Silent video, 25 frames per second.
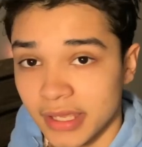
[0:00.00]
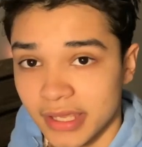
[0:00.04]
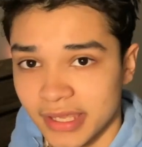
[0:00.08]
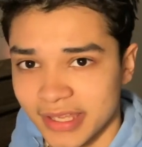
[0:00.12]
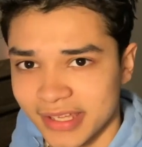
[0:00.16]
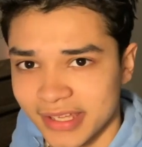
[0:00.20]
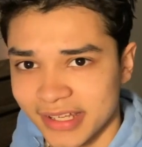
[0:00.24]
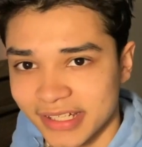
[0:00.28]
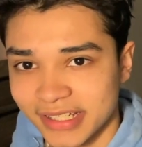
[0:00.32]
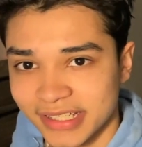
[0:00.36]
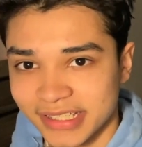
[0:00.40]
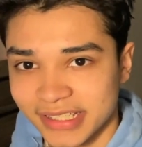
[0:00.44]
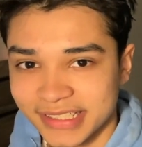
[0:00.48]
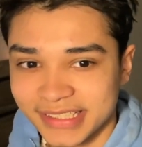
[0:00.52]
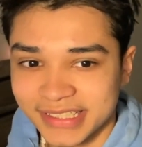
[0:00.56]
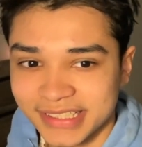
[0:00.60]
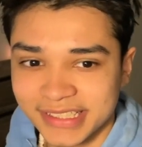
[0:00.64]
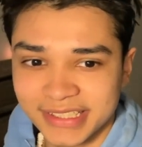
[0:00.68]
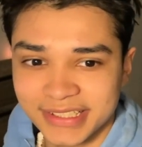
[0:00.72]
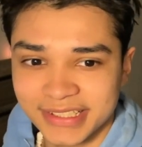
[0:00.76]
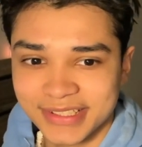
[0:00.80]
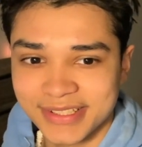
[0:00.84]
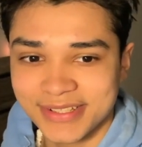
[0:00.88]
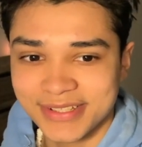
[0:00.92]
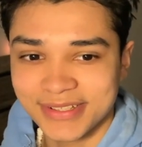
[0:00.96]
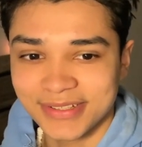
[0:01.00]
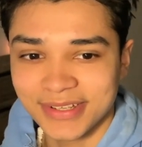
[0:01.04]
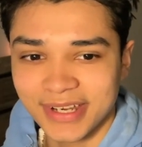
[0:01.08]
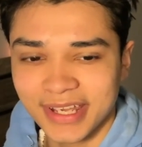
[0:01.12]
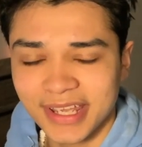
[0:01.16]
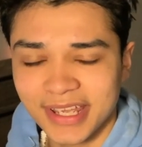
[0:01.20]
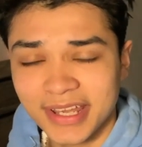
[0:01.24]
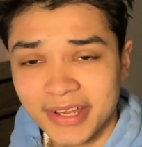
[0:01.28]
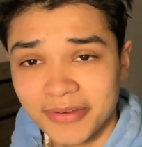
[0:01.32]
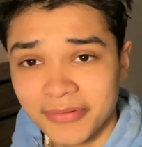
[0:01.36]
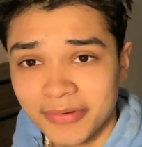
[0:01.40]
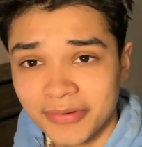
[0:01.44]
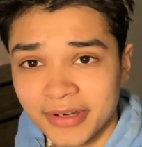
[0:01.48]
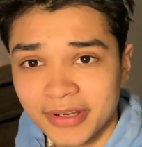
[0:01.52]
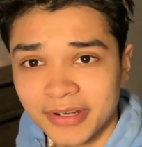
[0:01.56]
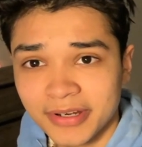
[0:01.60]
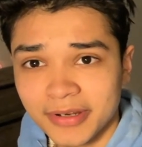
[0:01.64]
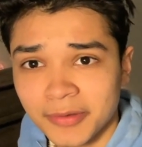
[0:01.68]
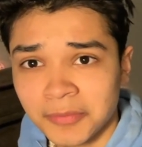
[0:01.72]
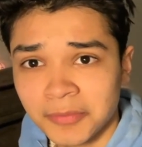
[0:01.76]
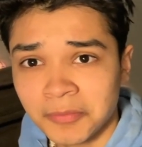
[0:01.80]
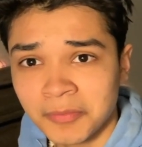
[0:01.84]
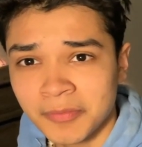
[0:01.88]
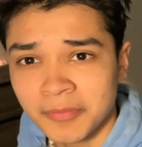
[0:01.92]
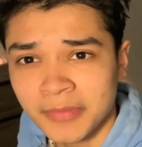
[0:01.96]
Hey guys, today I wanted
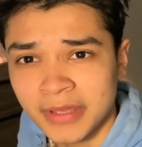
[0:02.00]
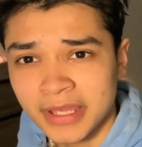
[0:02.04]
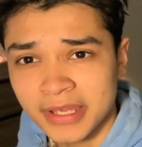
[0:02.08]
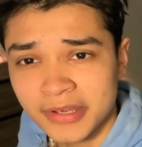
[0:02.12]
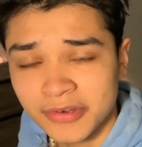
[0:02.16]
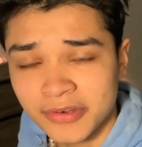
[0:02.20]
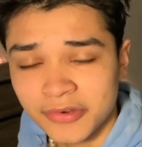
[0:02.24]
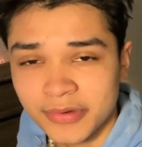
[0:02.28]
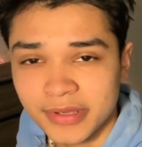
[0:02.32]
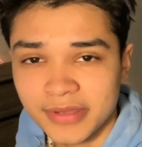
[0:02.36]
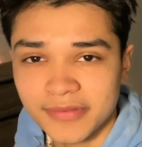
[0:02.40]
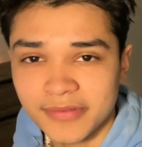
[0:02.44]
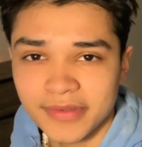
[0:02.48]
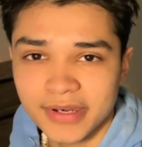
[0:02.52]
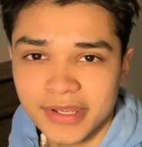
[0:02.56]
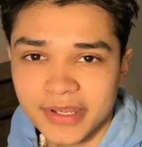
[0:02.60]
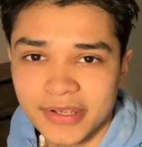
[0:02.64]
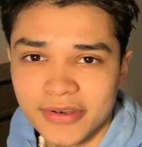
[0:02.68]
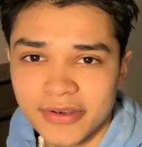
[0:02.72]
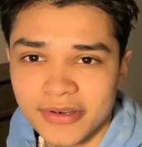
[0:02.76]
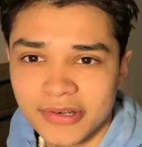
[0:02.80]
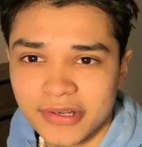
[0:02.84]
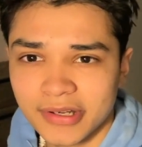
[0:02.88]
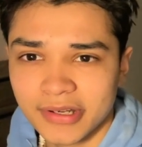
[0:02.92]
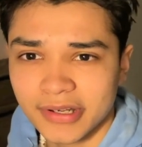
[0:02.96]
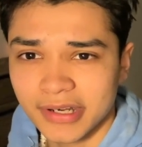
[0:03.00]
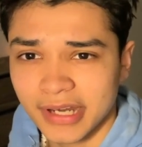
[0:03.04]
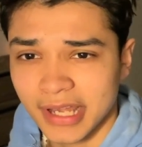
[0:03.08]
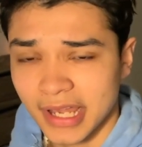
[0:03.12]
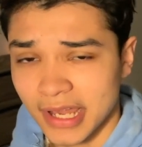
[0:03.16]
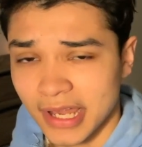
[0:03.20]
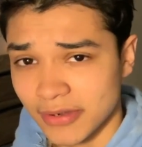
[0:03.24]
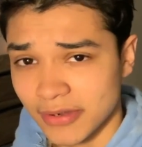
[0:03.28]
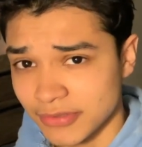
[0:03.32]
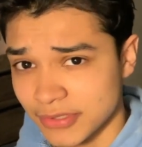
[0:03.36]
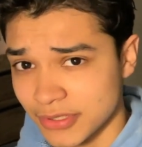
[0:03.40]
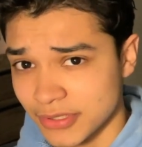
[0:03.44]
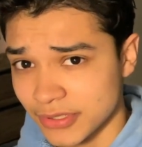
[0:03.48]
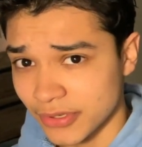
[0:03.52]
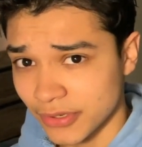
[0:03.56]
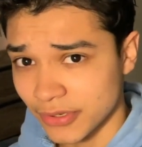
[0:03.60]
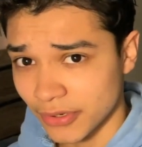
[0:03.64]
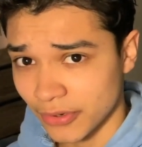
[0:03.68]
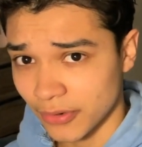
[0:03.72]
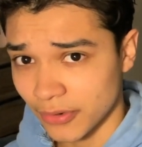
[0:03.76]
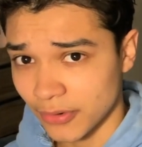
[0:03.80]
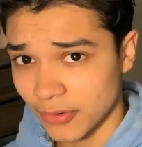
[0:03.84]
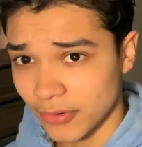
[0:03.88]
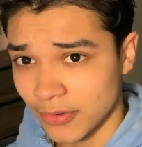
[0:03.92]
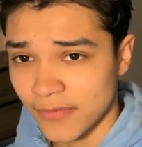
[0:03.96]
to make a quick video on how to
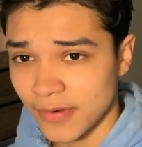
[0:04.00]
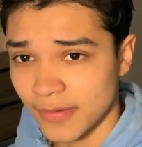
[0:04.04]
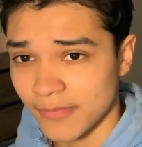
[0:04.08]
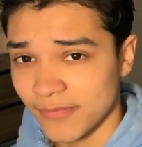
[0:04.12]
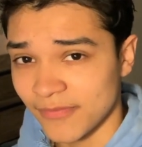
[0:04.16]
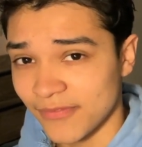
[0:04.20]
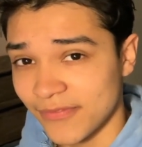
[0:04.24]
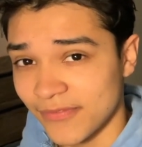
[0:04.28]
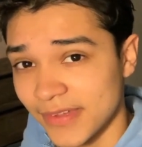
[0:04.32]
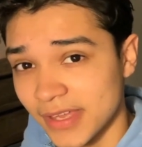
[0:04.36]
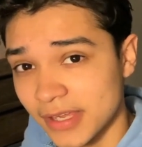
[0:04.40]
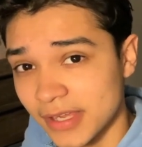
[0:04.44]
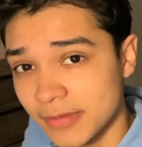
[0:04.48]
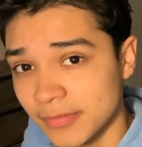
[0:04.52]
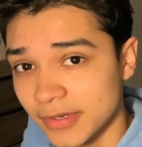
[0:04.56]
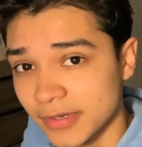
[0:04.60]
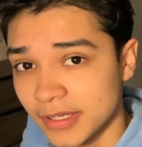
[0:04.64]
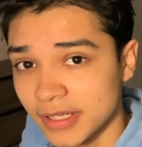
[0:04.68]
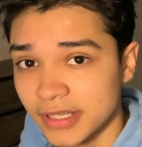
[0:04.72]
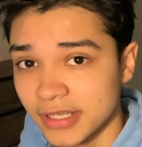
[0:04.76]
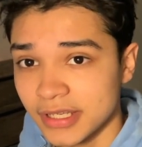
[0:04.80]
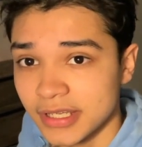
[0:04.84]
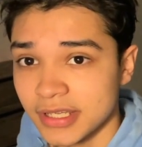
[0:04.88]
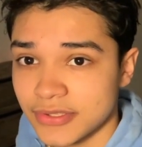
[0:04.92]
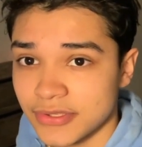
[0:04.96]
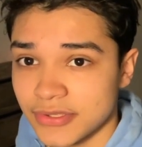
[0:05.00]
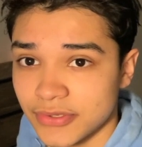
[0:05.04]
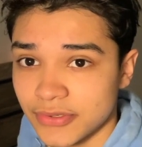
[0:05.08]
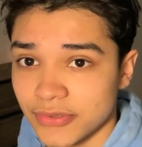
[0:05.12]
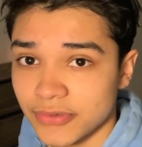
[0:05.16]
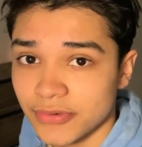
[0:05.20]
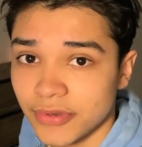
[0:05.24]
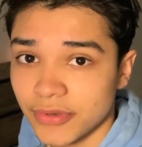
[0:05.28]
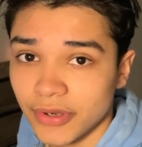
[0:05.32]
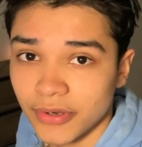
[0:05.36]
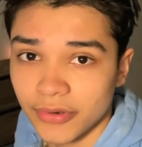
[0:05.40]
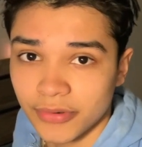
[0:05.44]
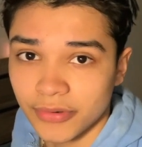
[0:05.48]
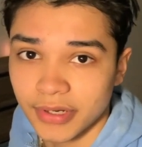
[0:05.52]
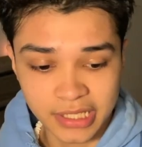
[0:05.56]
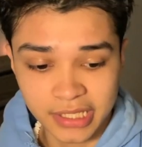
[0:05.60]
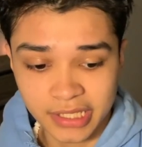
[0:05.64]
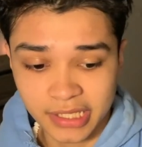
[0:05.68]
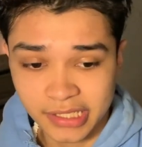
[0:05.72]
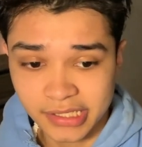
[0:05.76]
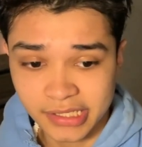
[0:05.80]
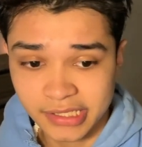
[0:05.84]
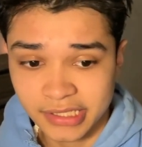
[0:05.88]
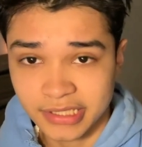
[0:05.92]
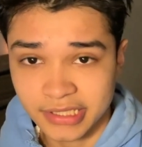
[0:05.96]
go from Figma to code.
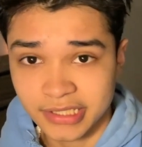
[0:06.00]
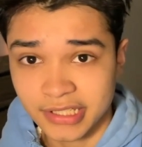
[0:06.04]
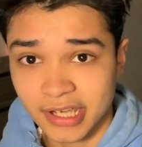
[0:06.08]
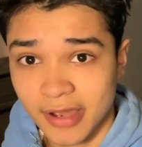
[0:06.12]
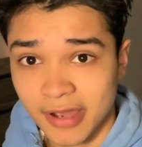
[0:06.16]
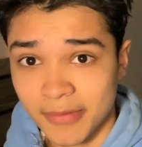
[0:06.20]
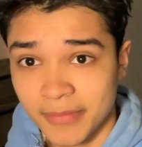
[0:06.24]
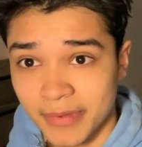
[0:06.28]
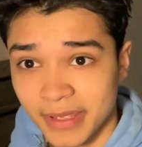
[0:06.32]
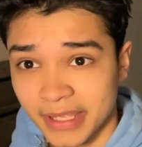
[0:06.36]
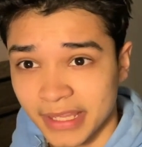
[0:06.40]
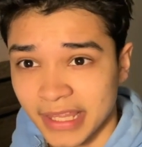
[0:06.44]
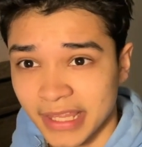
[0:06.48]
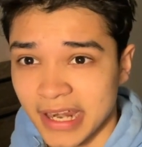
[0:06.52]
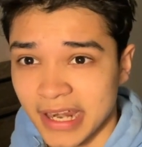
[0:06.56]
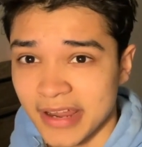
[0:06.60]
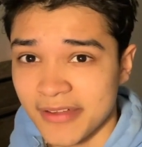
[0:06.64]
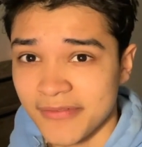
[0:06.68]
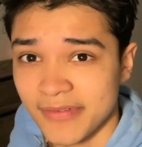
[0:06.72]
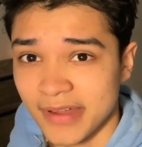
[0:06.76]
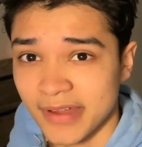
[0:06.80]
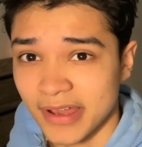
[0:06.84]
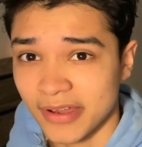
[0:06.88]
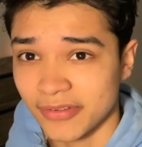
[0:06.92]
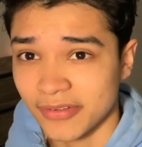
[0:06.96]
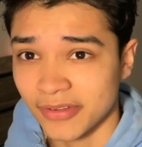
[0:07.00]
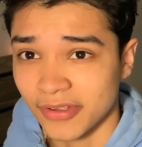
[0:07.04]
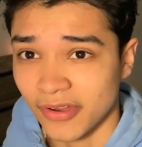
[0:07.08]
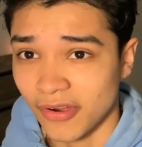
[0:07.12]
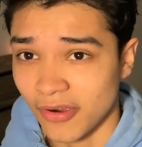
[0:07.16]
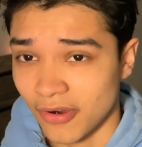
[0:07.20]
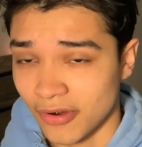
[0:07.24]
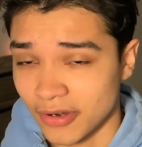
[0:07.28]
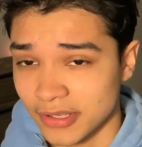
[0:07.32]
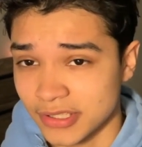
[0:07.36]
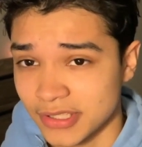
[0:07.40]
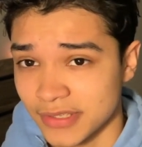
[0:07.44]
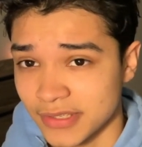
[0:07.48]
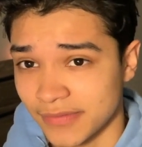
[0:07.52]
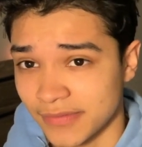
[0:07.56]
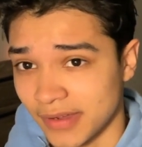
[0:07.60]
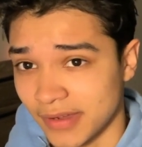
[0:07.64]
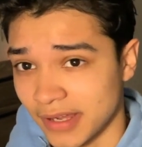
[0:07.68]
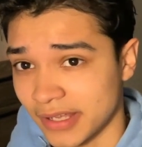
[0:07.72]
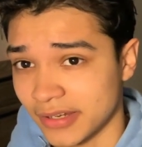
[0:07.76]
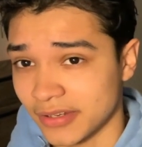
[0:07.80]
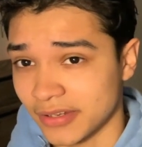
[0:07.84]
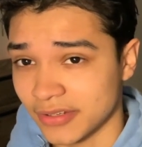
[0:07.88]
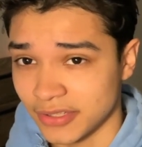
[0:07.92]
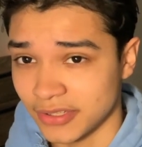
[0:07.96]
This is a topic that I found hard to
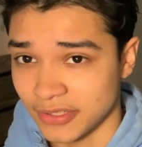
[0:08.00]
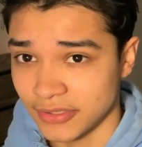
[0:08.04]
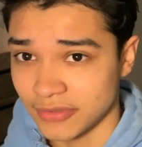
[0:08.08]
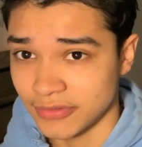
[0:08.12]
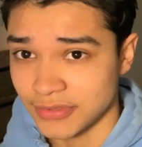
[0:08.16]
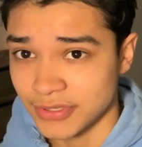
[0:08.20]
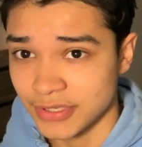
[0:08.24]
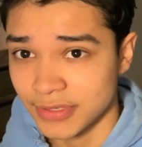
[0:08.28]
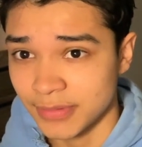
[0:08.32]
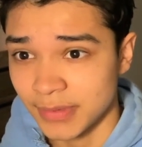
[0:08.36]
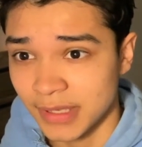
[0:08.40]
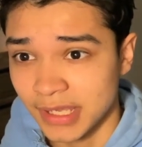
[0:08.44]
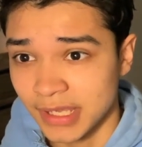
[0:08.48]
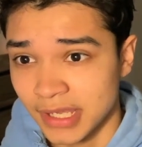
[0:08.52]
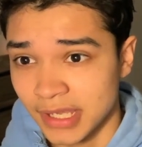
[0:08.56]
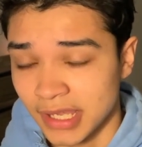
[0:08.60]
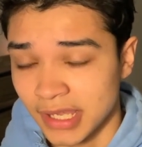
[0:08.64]
find on YouTube,